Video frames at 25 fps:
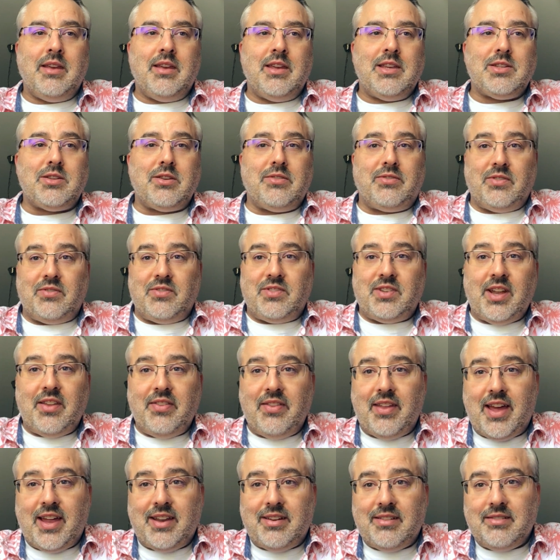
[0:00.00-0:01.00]
So if you've done
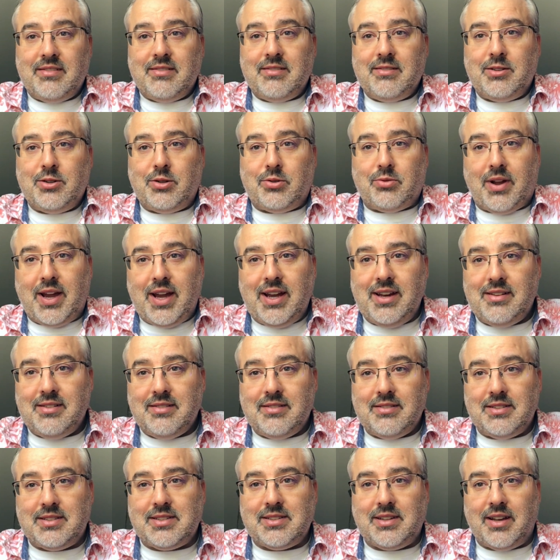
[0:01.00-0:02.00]
that, great,
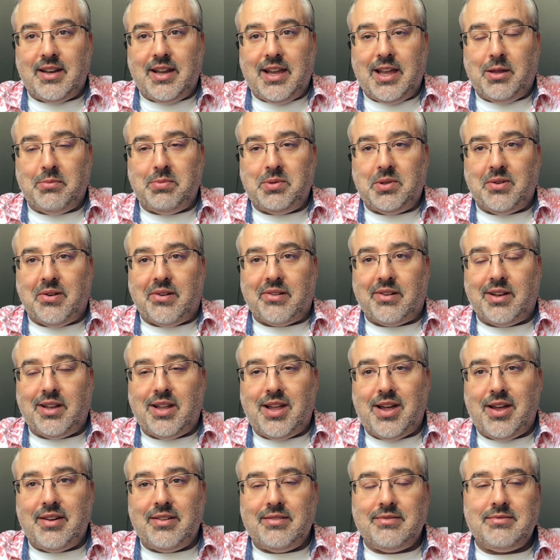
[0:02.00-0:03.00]
it's going to help you out a
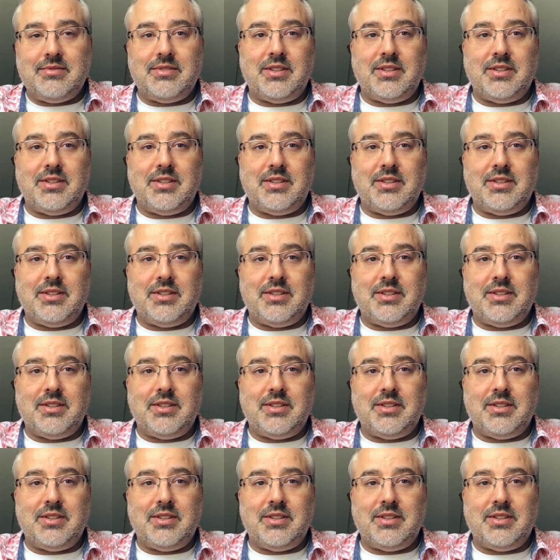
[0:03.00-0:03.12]
lot.